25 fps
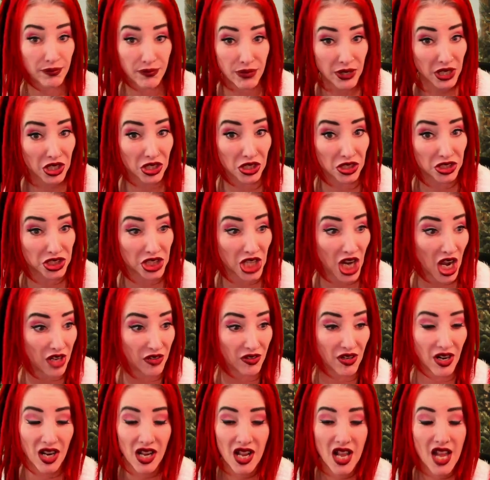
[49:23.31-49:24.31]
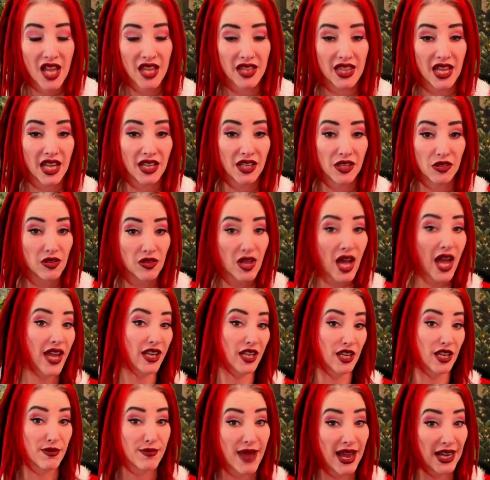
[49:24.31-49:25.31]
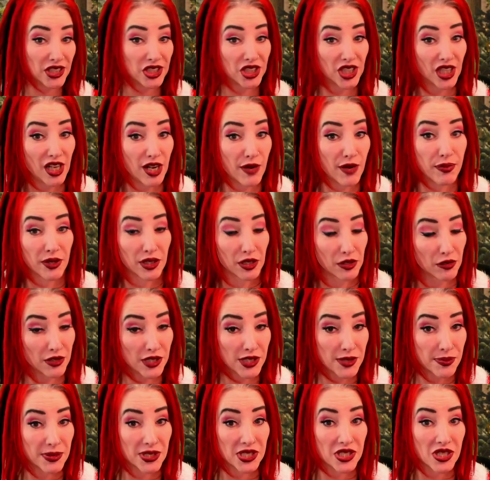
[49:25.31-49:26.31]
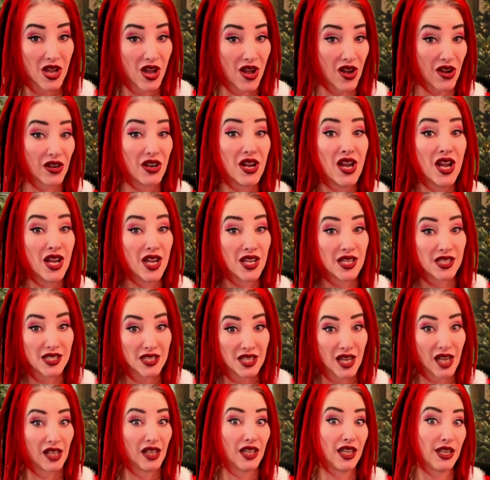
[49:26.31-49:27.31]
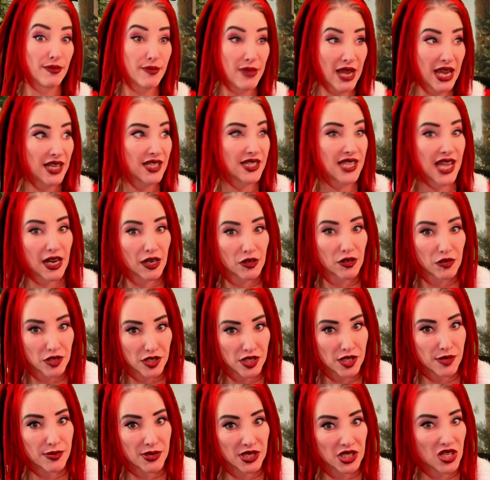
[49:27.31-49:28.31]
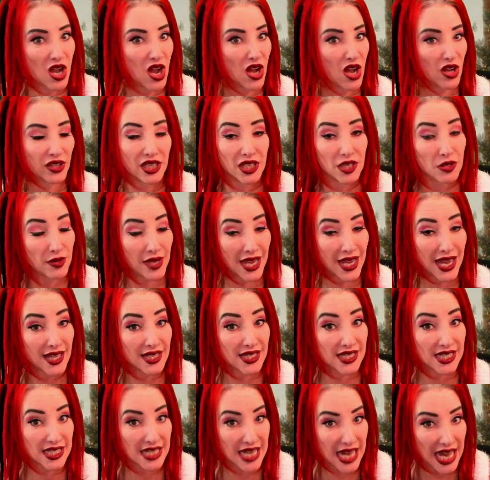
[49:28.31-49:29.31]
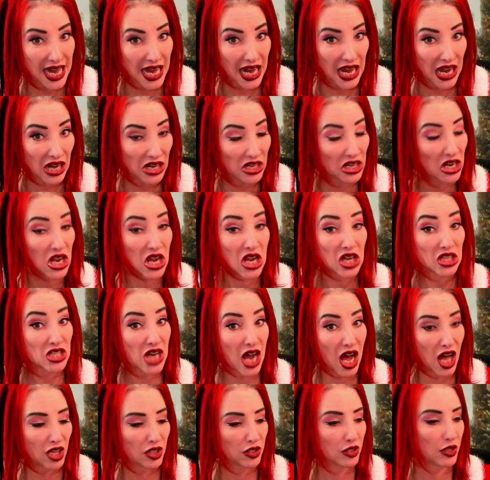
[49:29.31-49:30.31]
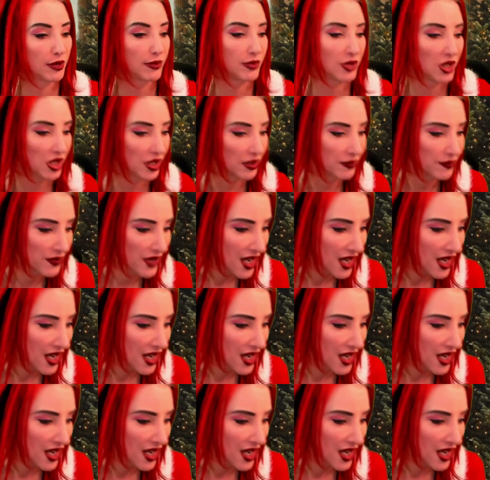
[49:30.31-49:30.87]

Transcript: pick your genre that you like, and mashing it up with a Christmas song suddenly makes that Christmas song that you can't stand tolerable.